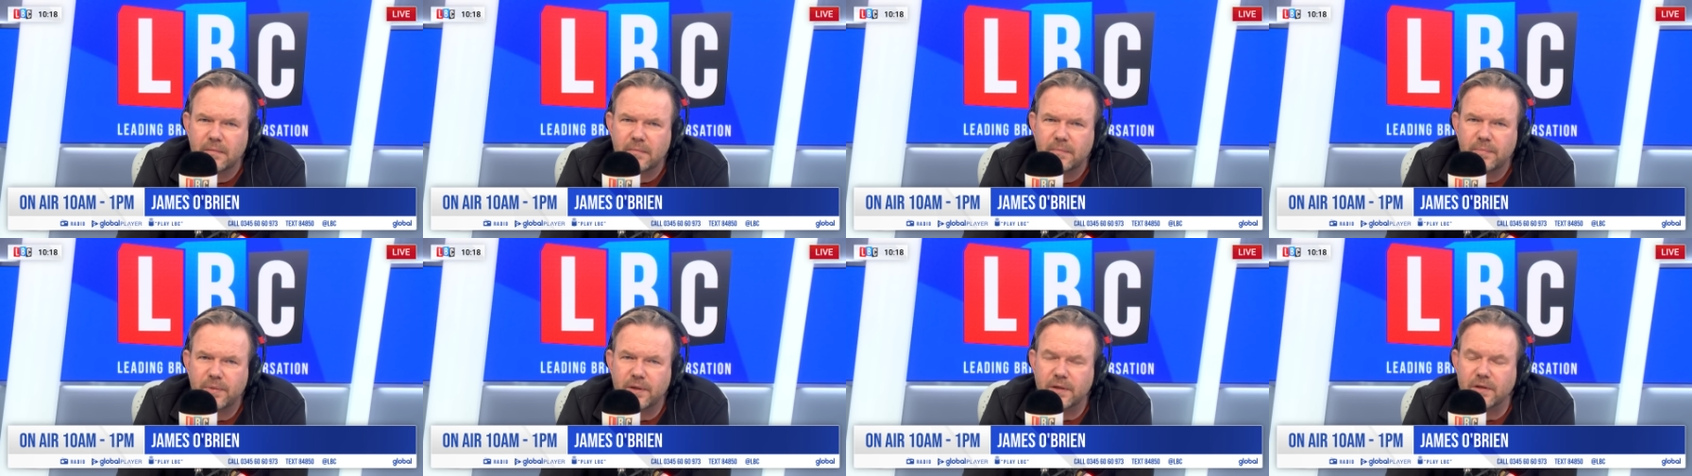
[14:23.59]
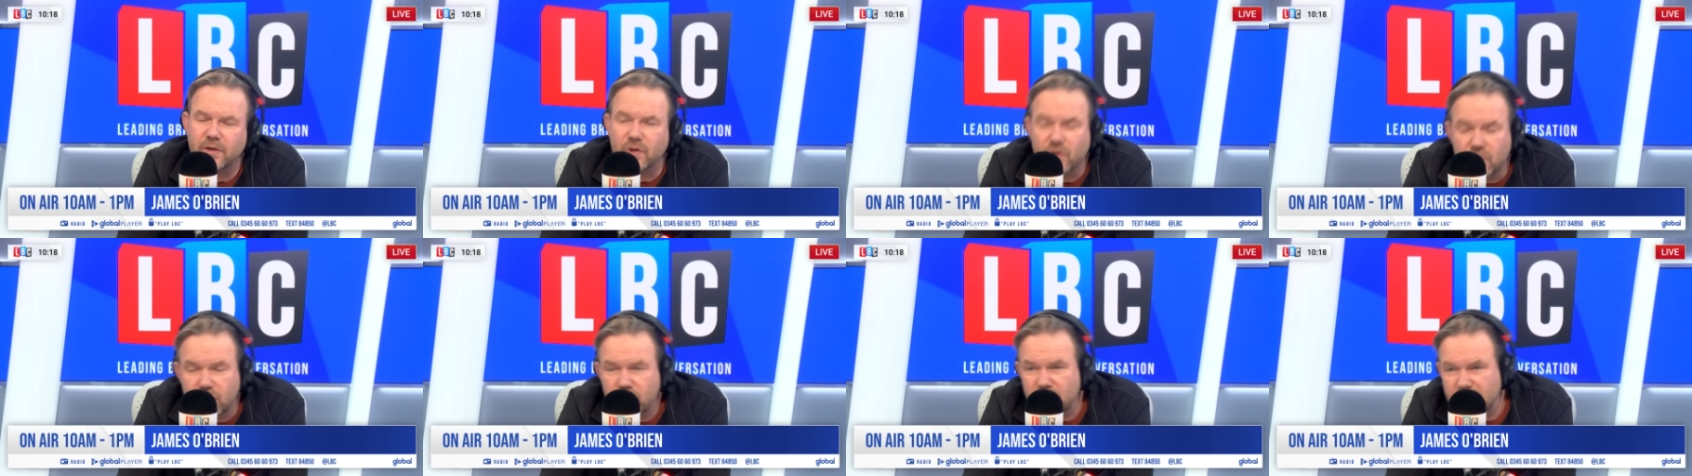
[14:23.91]
but
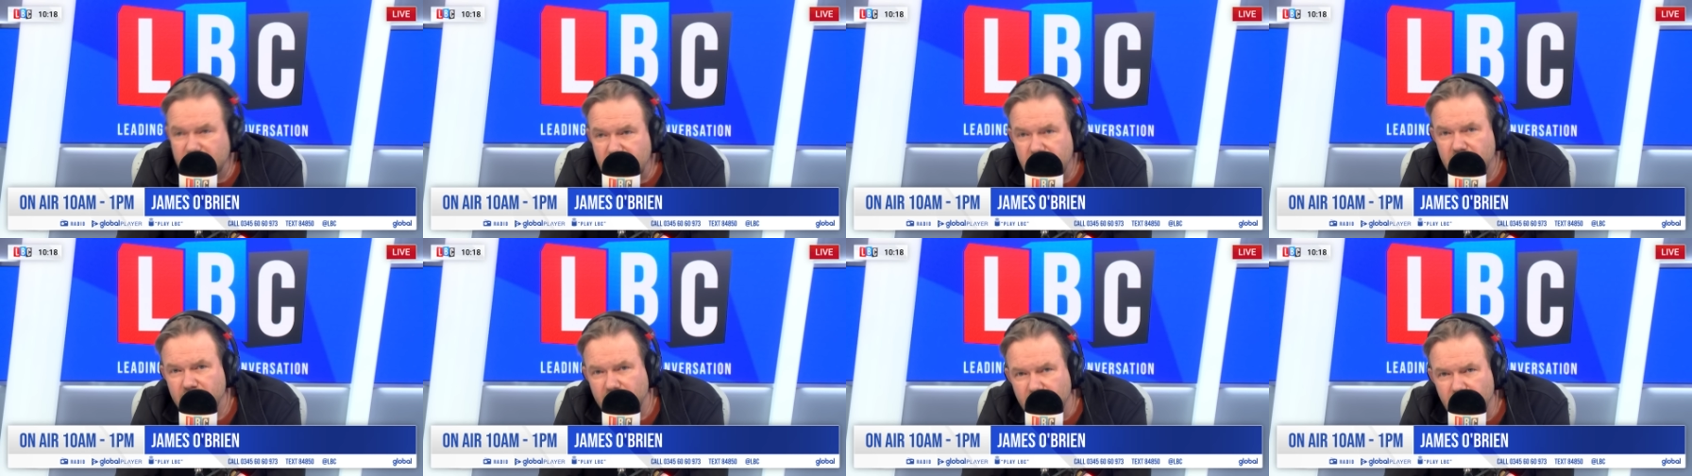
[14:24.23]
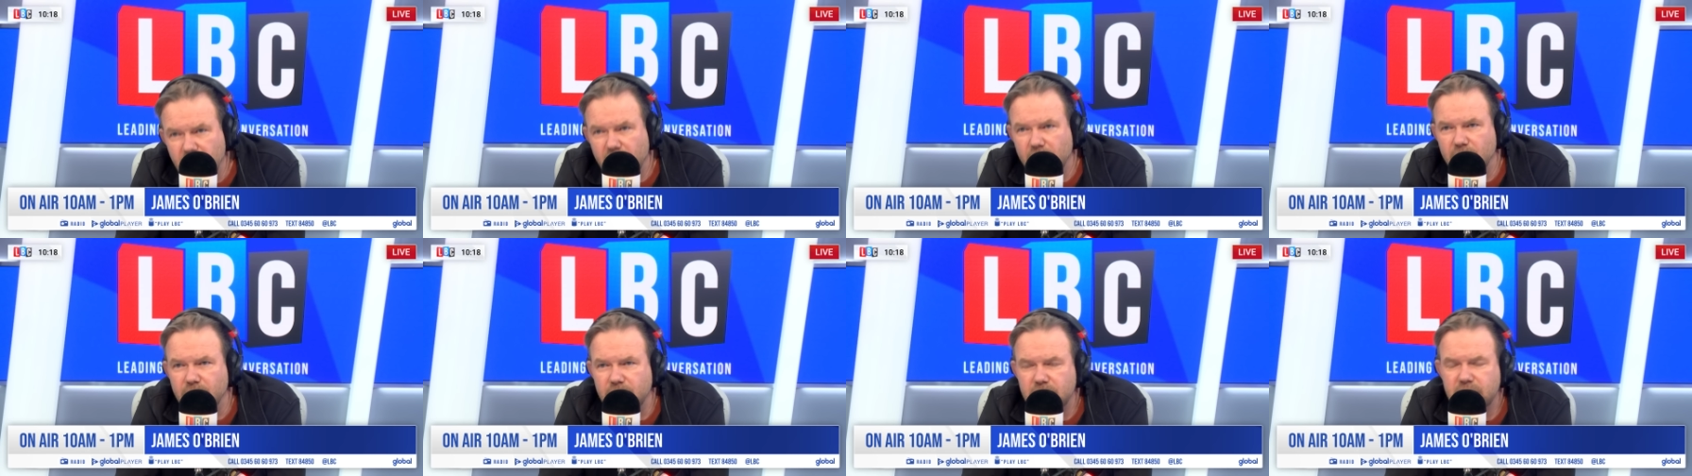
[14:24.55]
you didn't
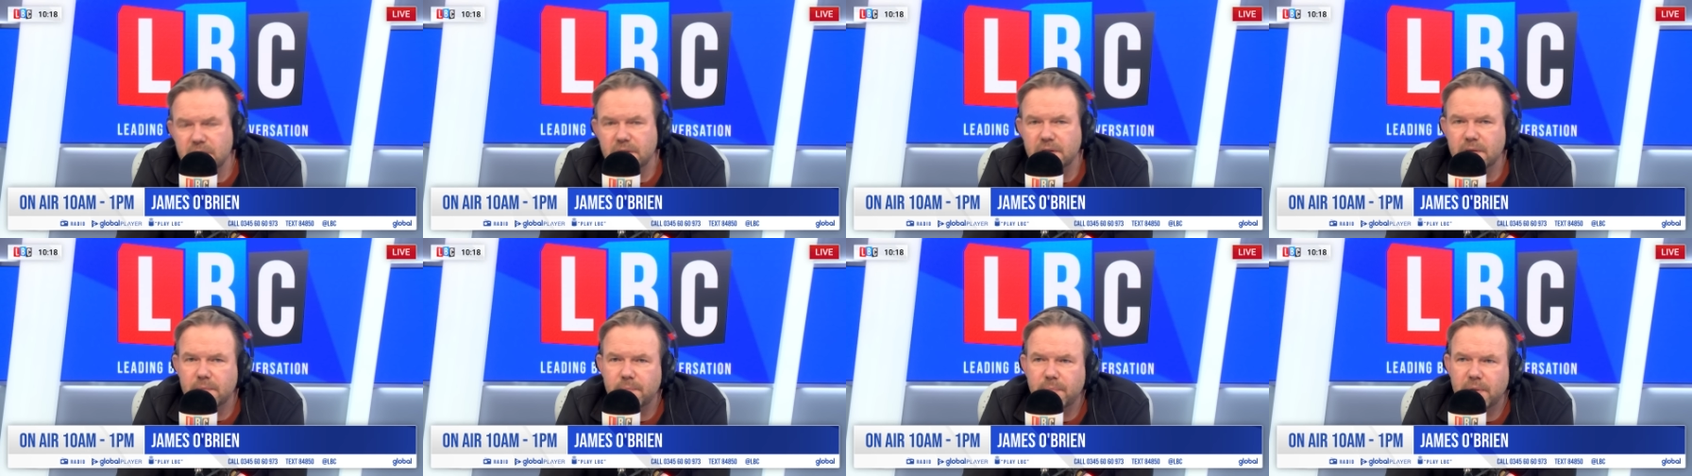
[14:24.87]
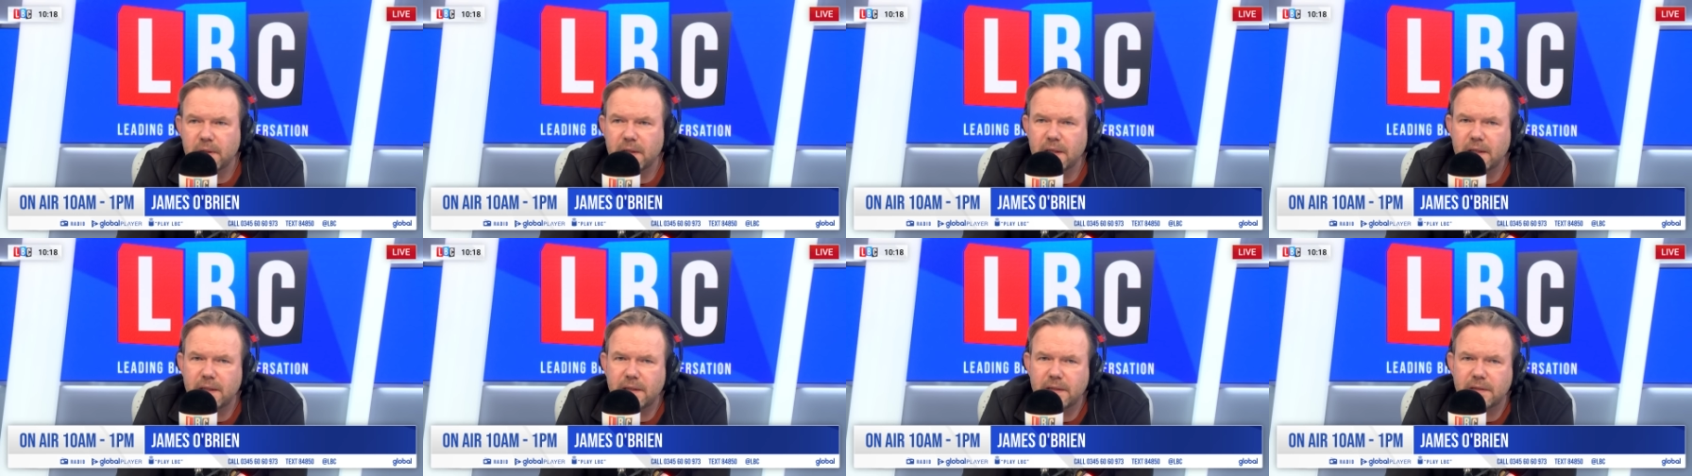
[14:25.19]
go to the
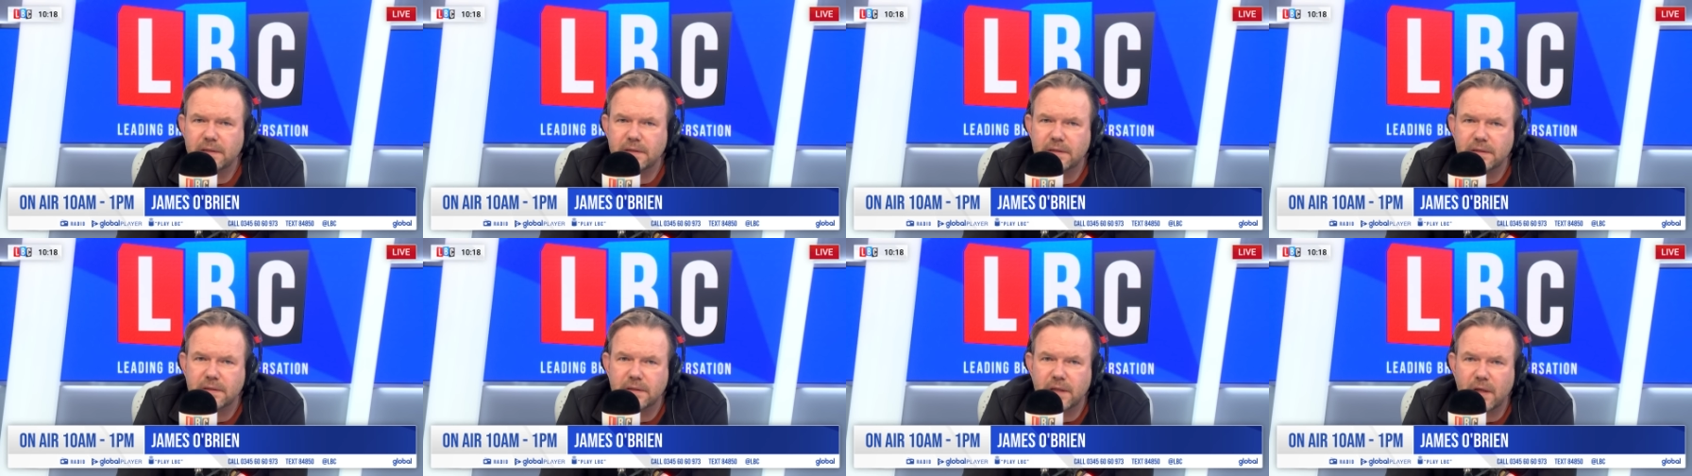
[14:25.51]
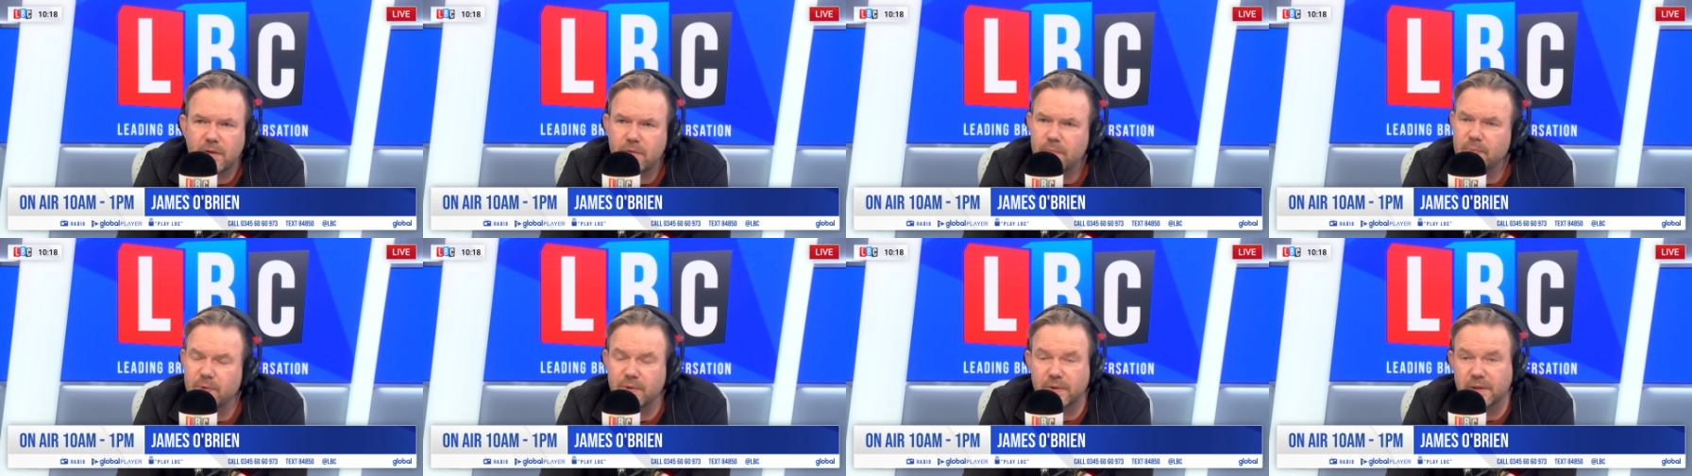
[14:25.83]
police.
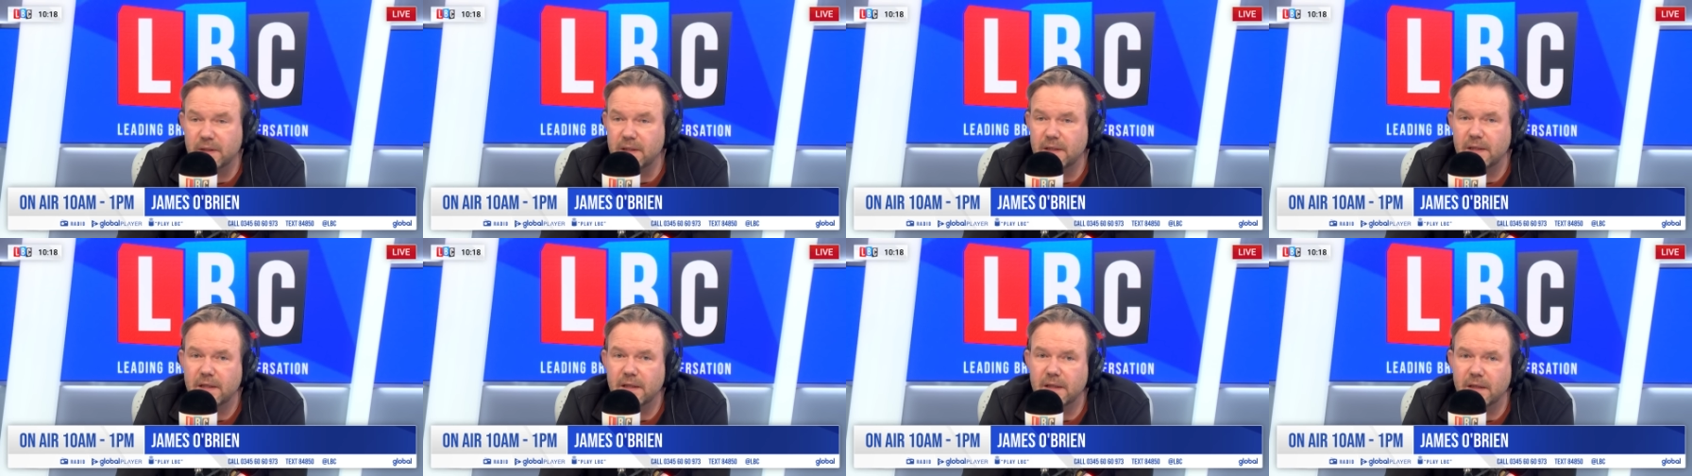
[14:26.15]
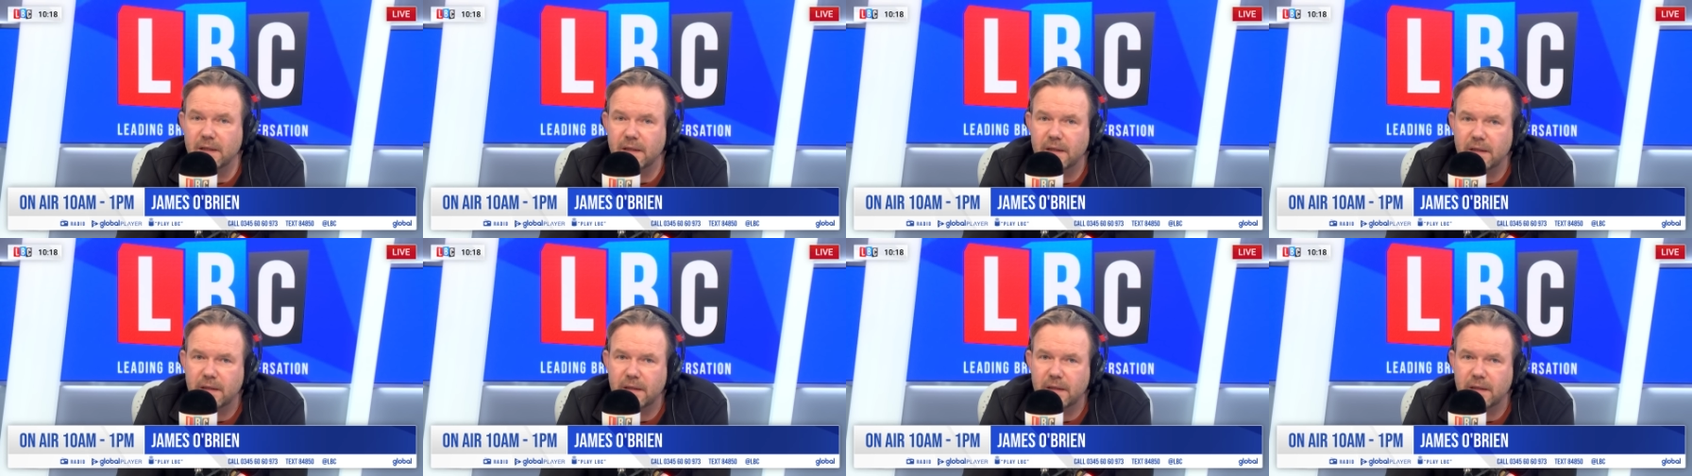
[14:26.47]
Nobody did.